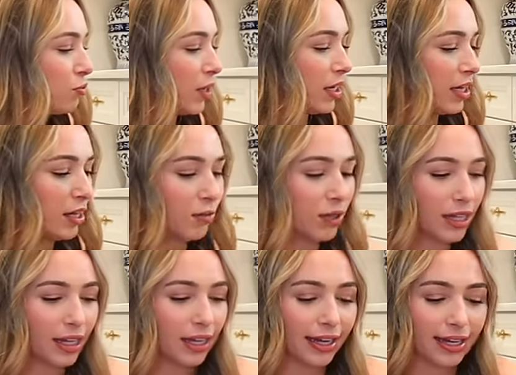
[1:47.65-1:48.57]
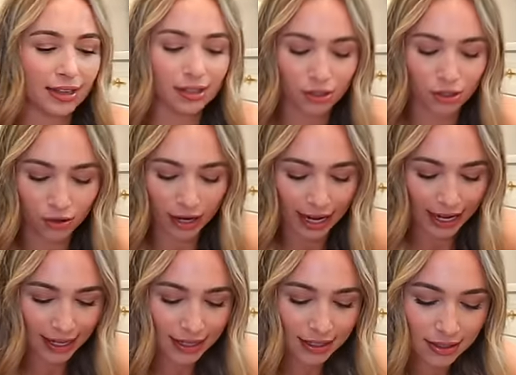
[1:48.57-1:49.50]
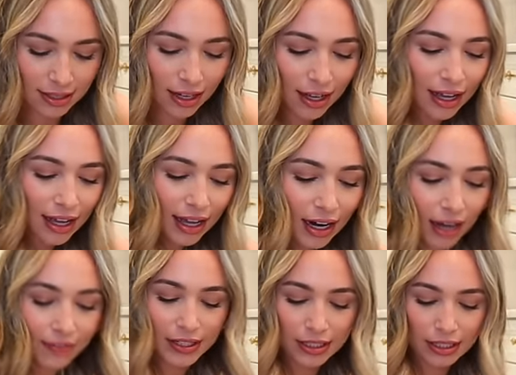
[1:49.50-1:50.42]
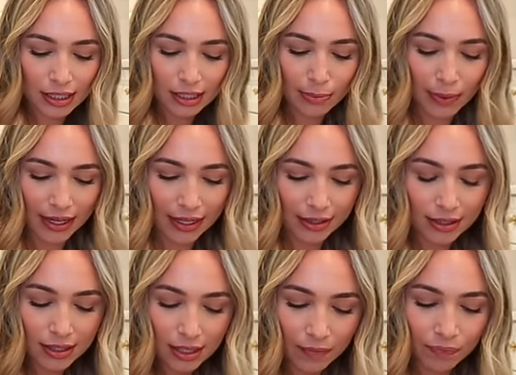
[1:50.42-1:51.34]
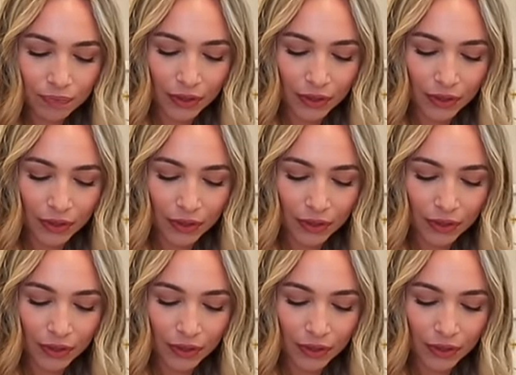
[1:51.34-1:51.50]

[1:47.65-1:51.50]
really, really like this, you guys. It obviously spins